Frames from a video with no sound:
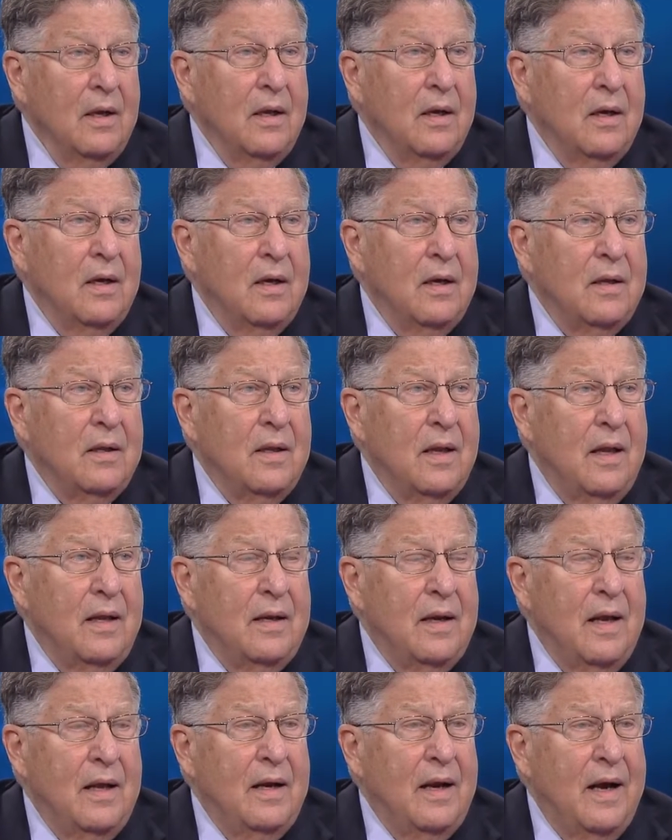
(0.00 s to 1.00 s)
Uh,
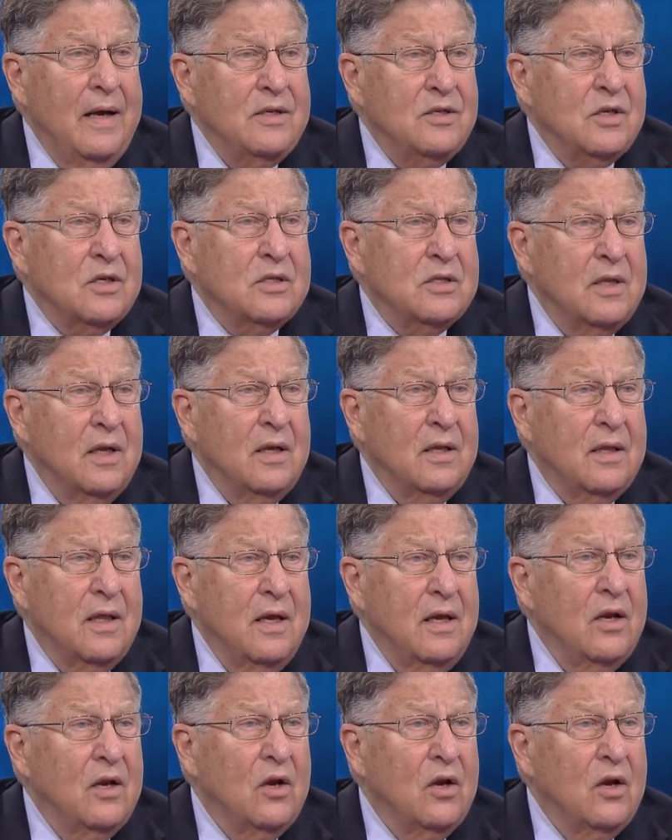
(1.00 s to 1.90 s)
and, and I just think they